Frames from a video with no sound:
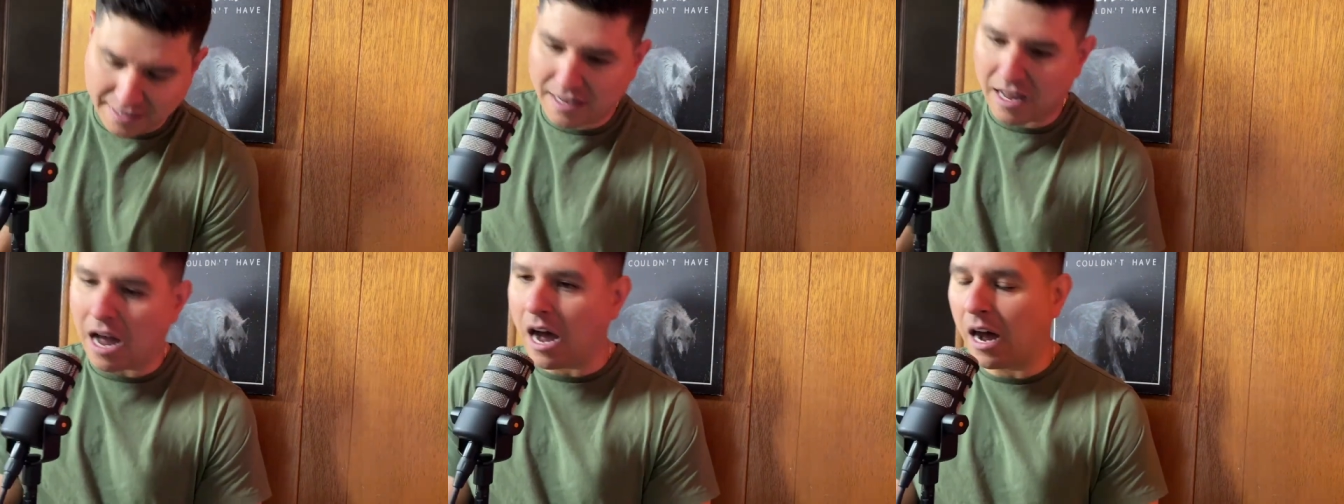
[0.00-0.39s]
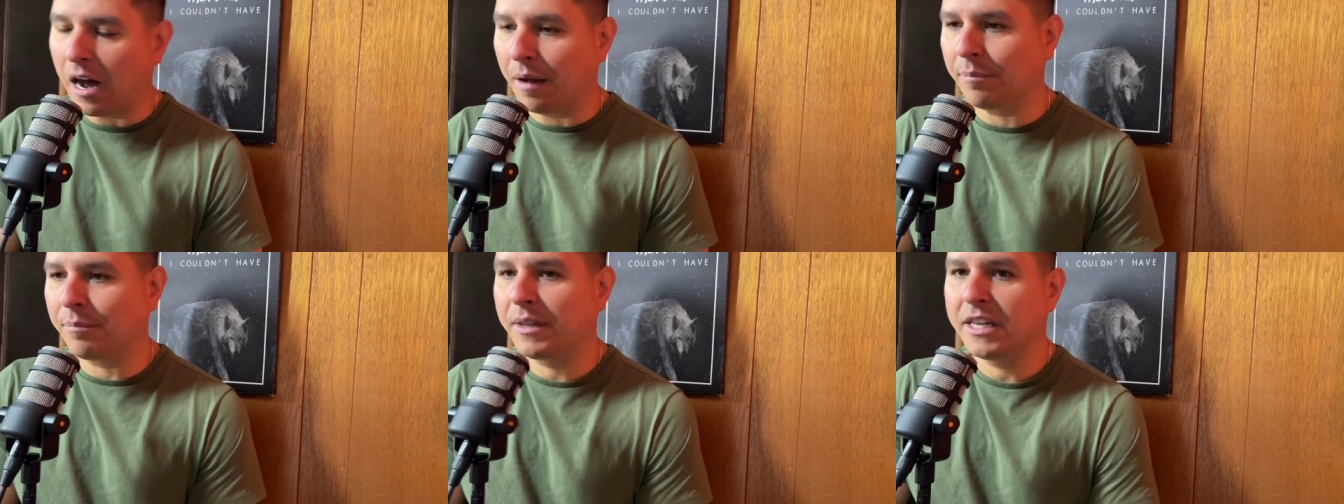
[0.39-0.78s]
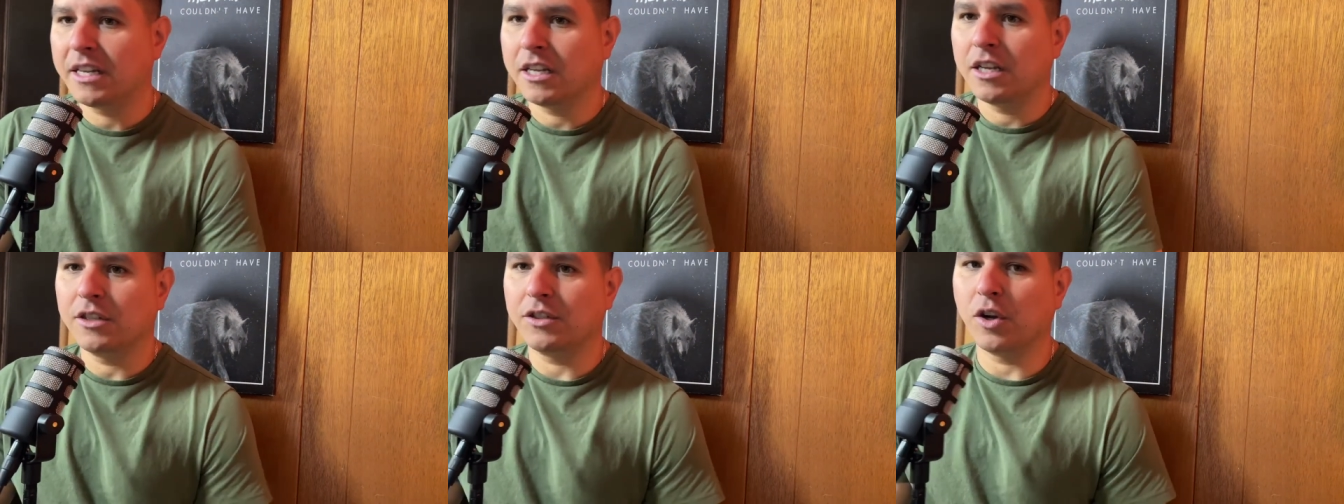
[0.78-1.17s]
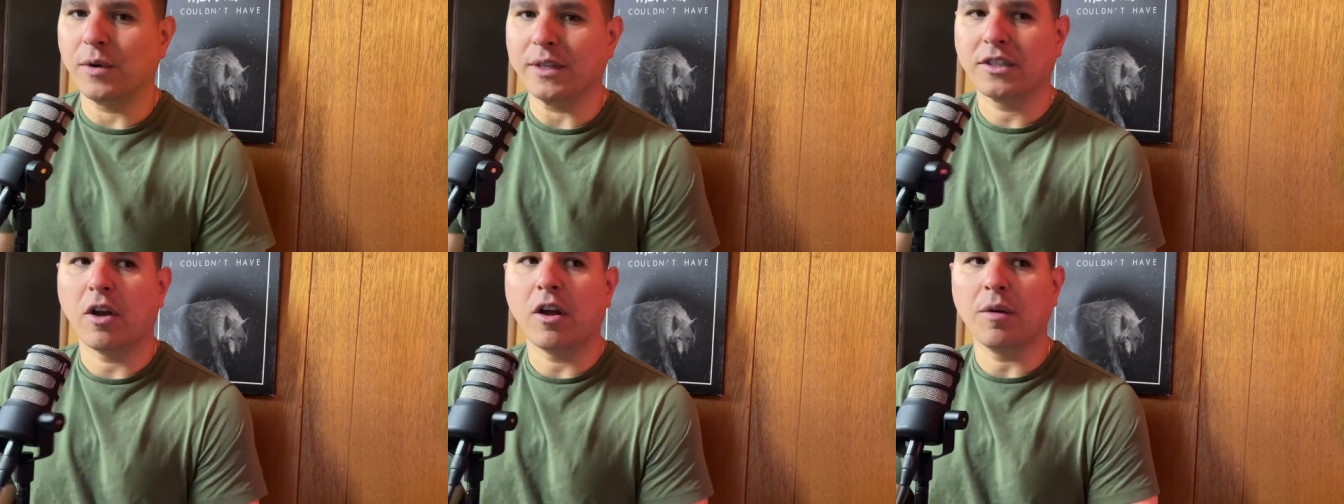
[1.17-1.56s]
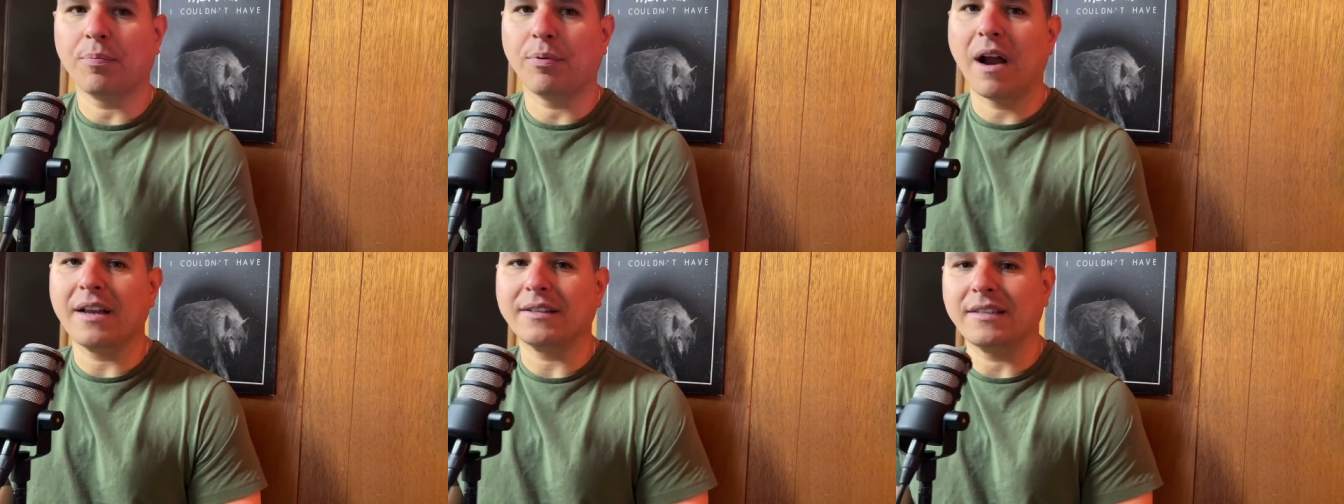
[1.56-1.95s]
Um, so it's all a
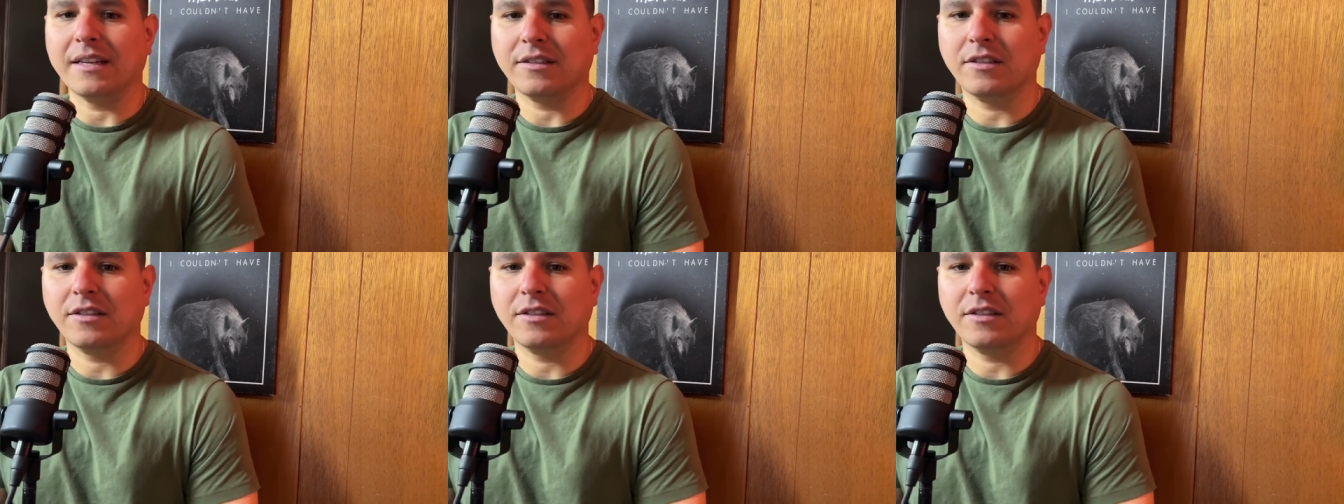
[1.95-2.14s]
process.